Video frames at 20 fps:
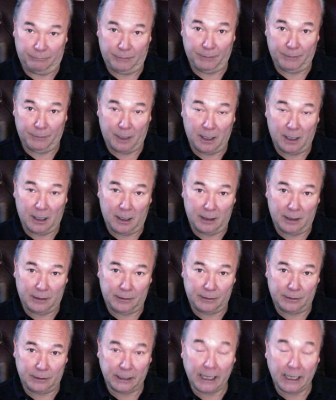uh,
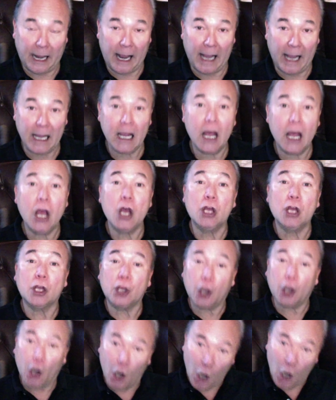today
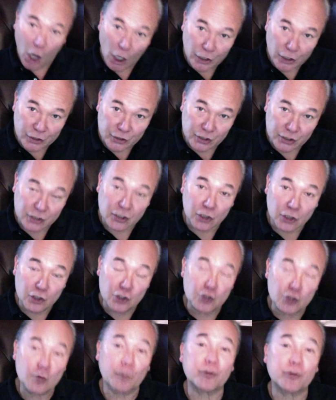causes
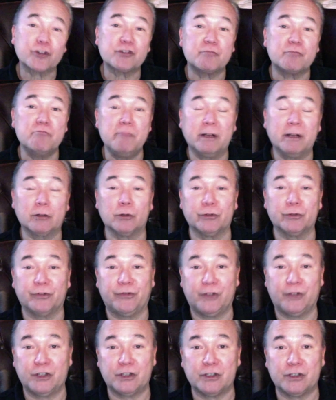numerous mineral
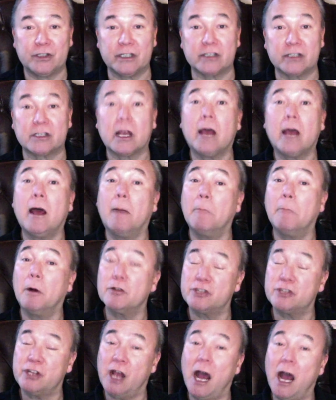deficiencies, most
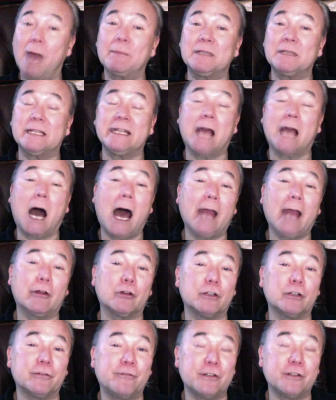commonly iron
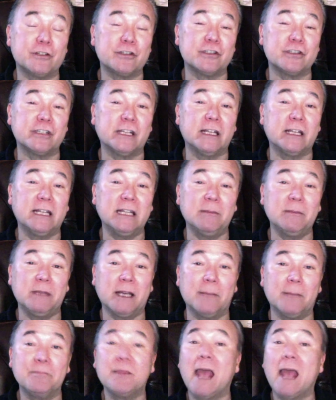deficiency anemia
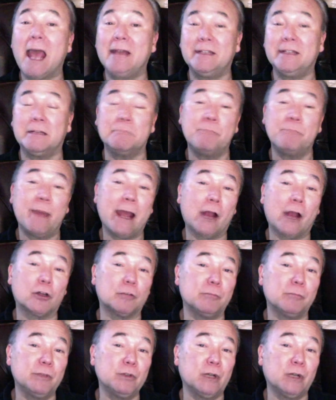and the impaired
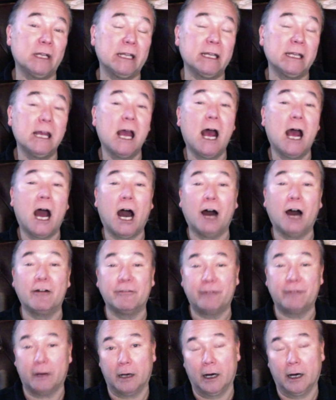immunity of
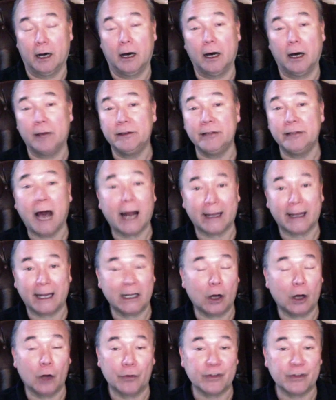uh, not getting all
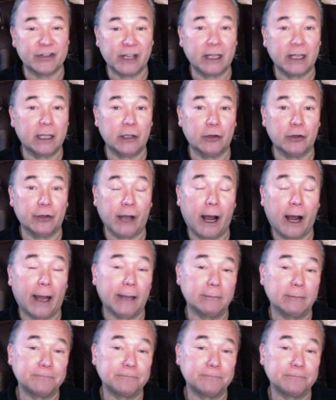the zinc in your diet.